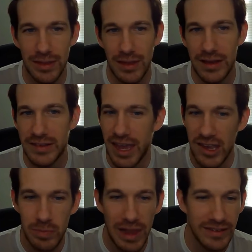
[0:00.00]
like
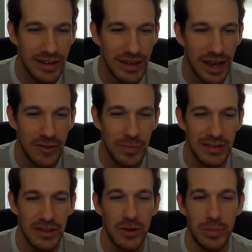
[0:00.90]
Sakura's Blessing kind of
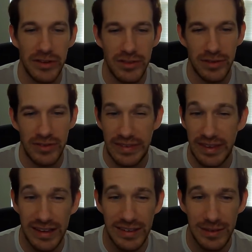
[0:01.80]
built into it, plus
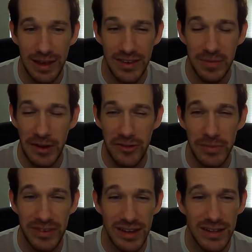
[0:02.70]
a
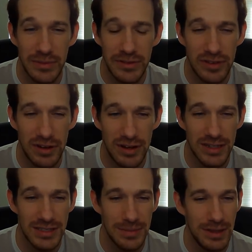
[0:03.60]
Spectrum 6, which is
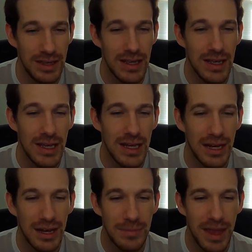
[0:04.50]
awesome.
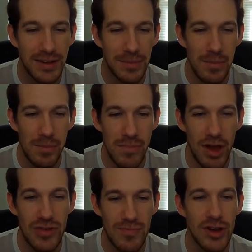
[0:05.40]
Makes it
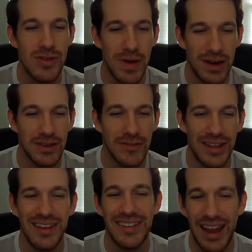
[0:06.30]
much, much better. The
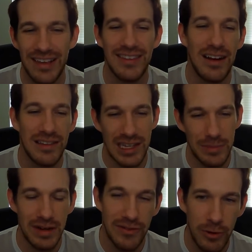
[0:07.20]
fact that it's an A slot is a
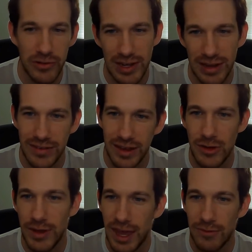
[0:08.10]
little bit unfortunate because
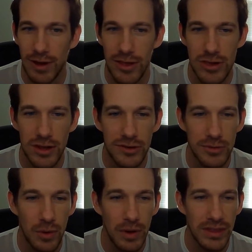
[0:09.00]
then you can't run G
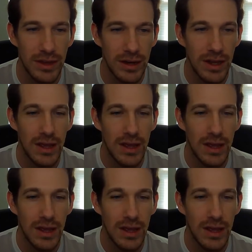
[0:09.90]
Duel with it.